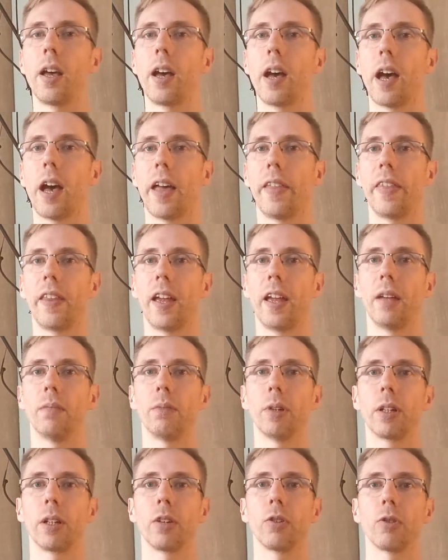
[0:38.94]
and then
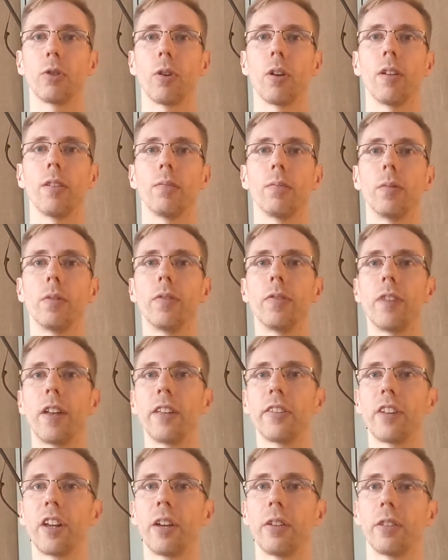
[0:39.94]
we're going to try and
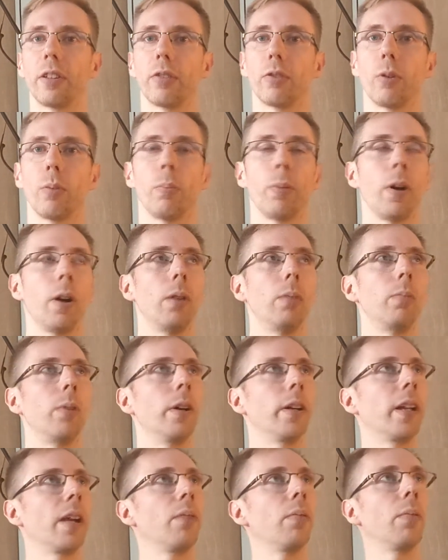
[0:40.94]
flesh out the drum part,
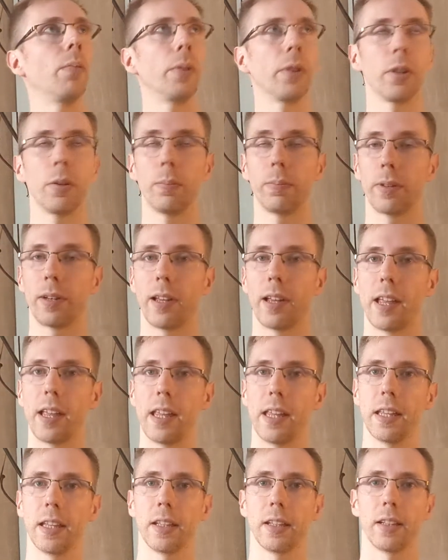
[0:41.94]
work out what we're going to
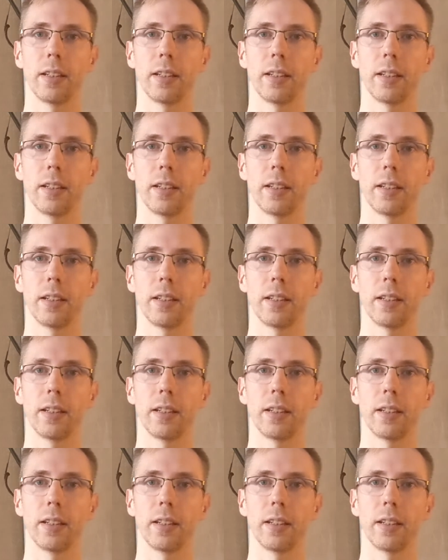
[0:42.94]
play,